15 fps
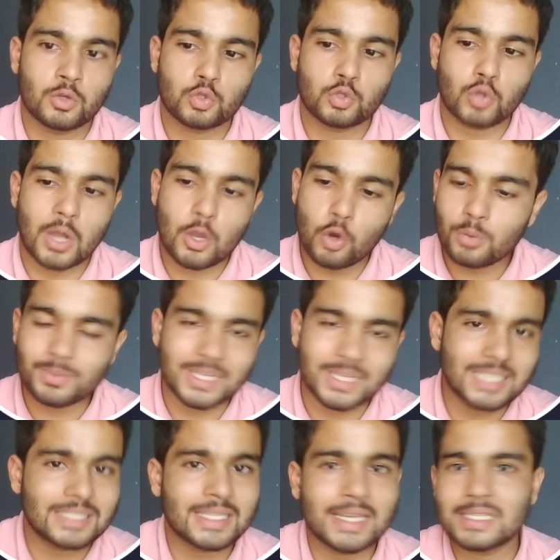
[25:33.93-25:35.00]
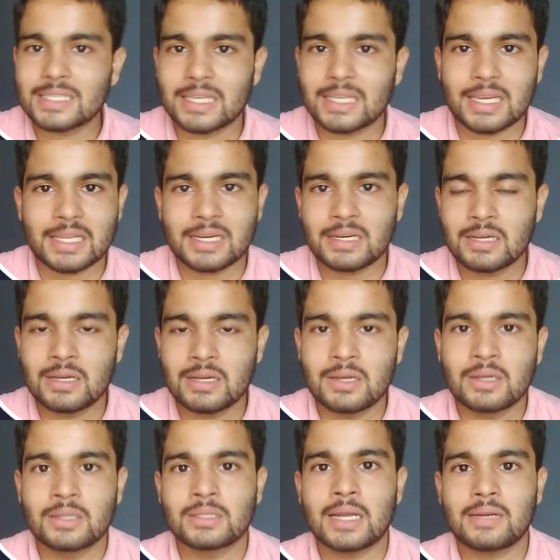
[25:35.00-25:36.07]
So I hope this thing is clear,
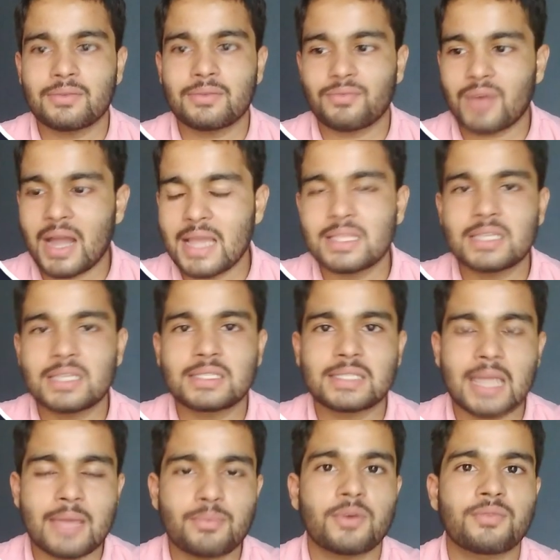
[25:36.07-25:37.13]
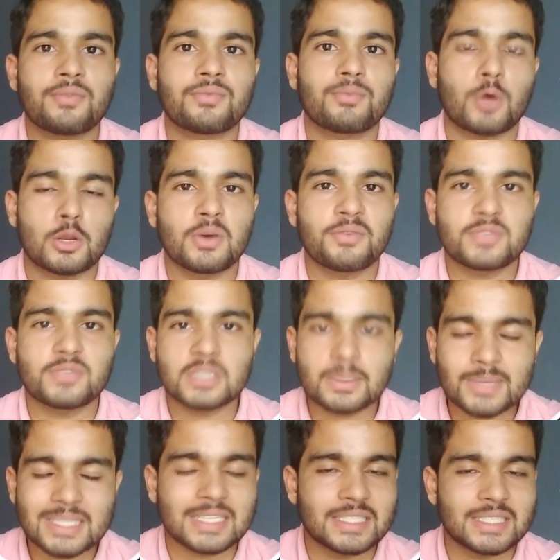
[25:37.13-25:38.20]
that why this type of
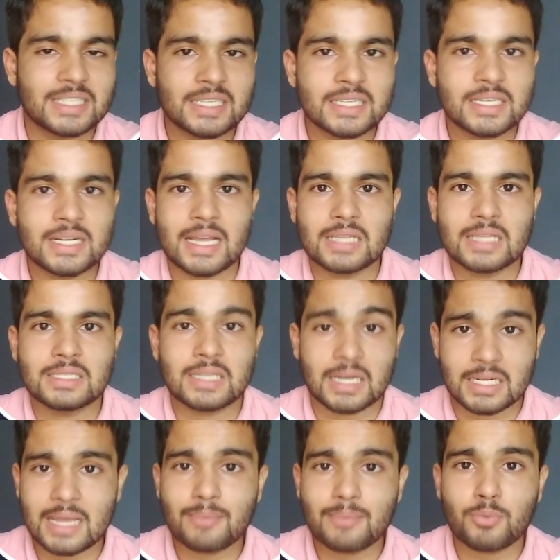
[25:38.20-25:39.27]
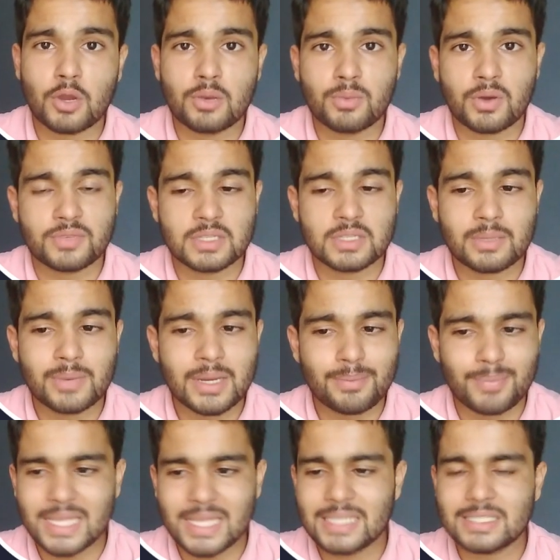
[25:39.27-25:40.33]
polymorphism is considered as a runtime polymorphism. And
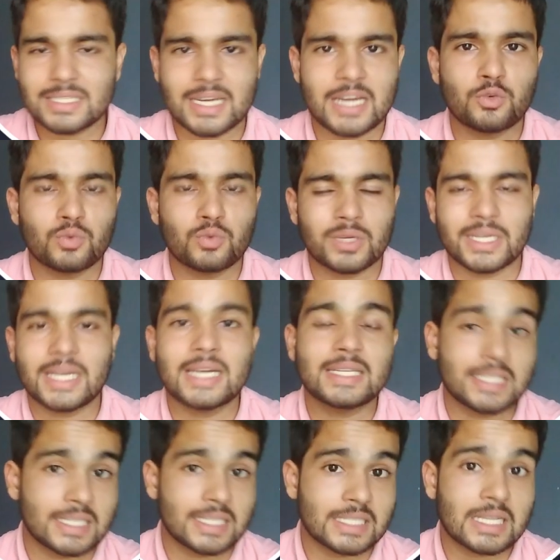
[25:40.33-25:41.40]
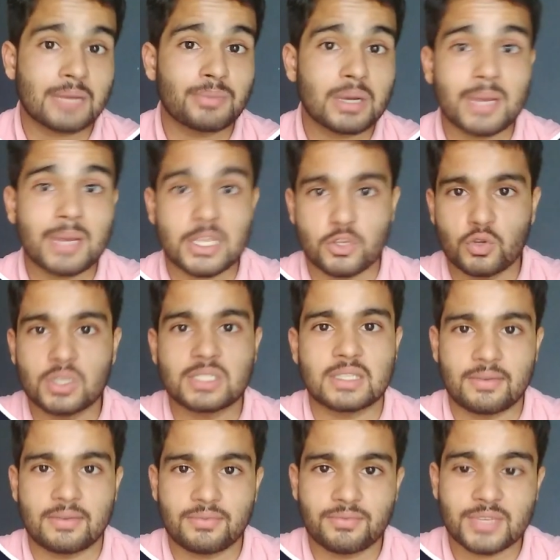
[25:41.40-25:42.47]
please try to create this example by
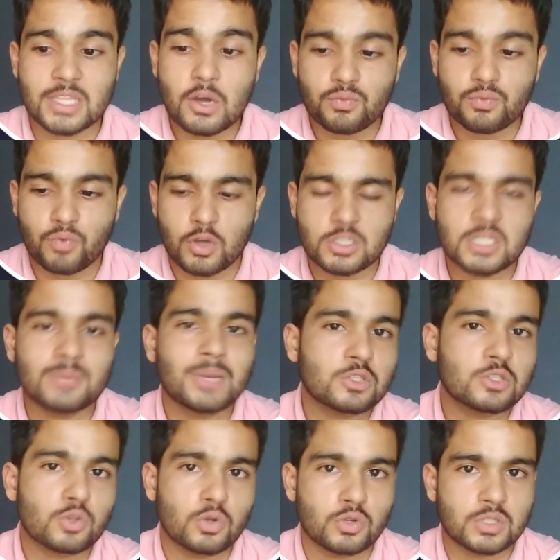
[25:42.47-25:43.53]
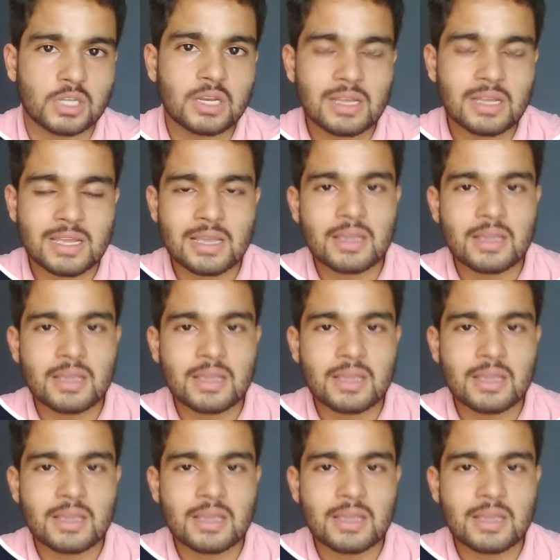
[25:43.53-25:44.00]
yourself without watching my solution.